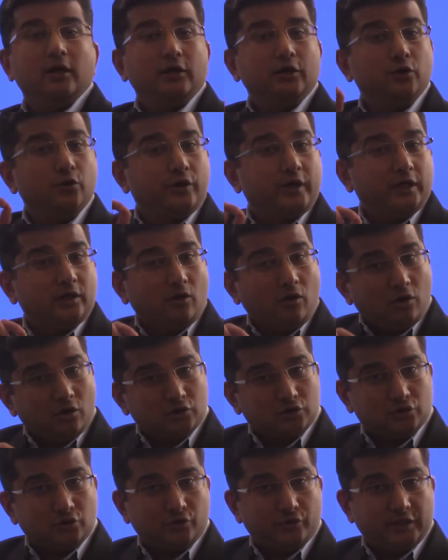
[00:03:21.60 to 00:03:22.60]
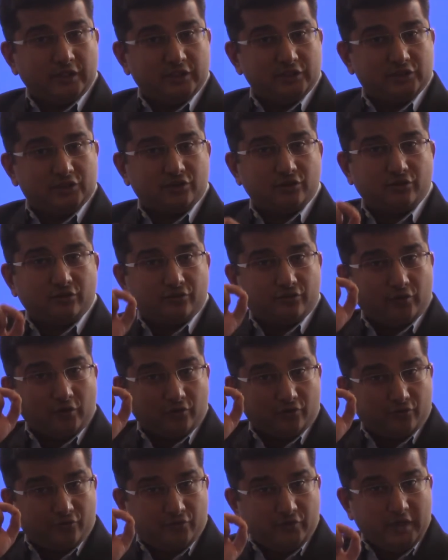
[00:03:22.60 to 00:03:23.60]
You can also register
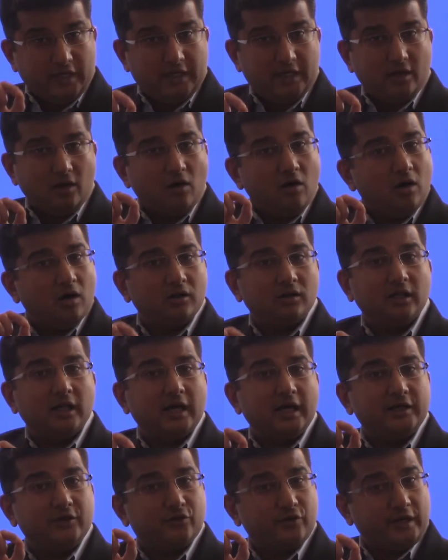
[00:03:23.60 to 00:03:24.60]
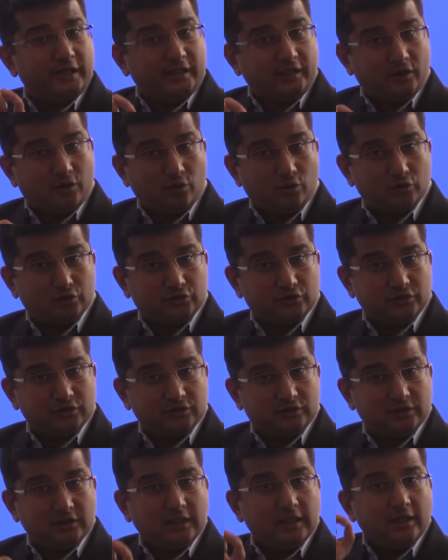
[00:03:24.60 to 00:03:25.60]
for free online training
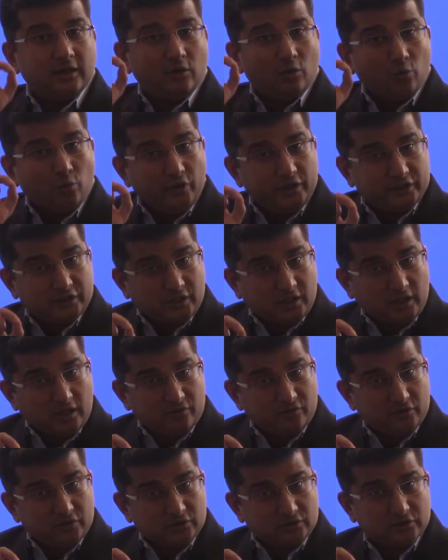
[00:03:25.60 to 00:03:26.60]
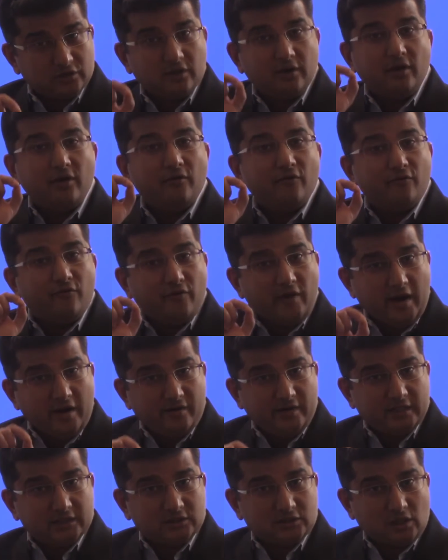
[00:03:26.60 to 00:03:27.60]
courses, which covers
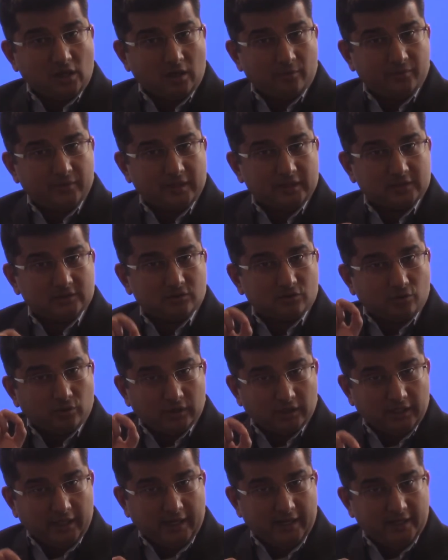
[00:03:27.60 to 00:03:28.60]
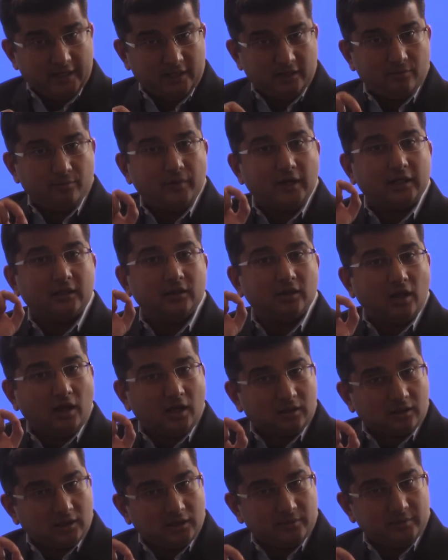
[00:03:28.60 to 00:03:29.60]
various topics related but
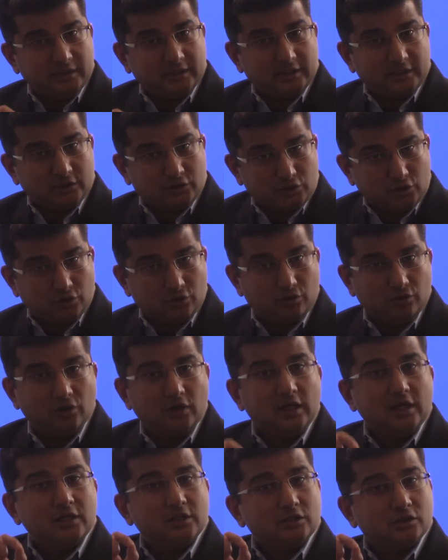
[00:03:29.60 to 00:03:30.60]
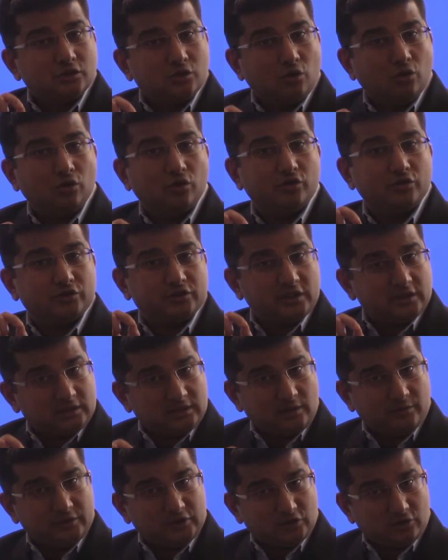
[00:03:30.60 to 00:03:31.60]
not limited to solar
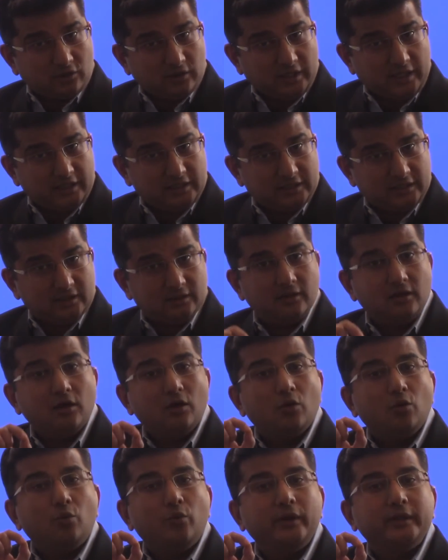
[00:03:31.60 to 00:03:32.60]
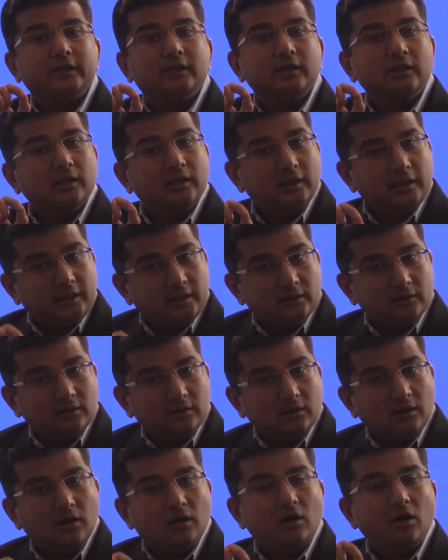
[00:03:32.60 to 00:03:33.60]
system installation with
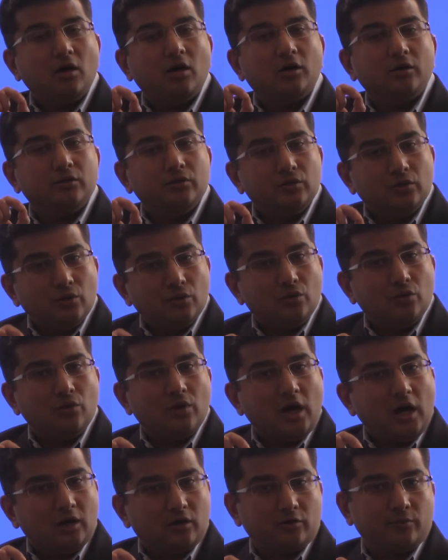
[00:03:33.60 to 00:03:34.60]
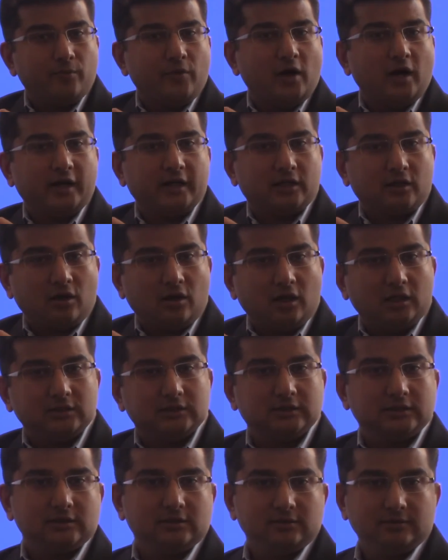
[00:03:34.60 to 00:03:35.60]
little or no out-of-pocket
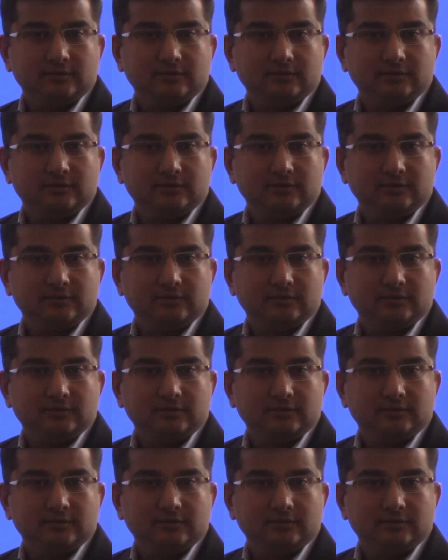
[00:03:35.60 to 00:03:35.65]
cost.